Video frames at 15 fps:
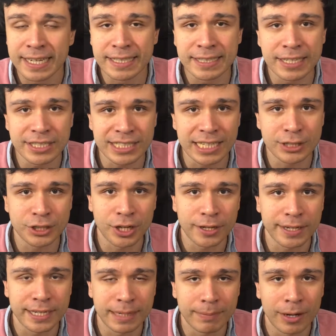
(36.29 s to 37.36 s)
they start
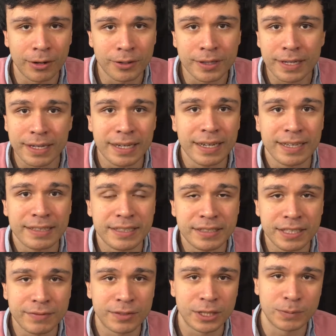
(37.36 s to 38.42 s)
talking about the
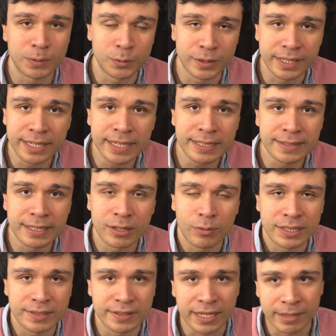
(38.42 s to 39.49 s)
difference between East and
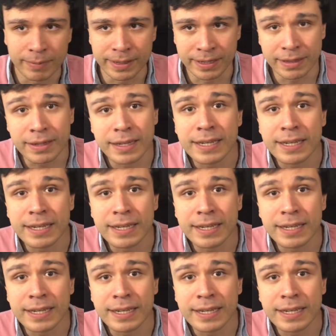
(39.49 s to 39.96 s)
West Germany.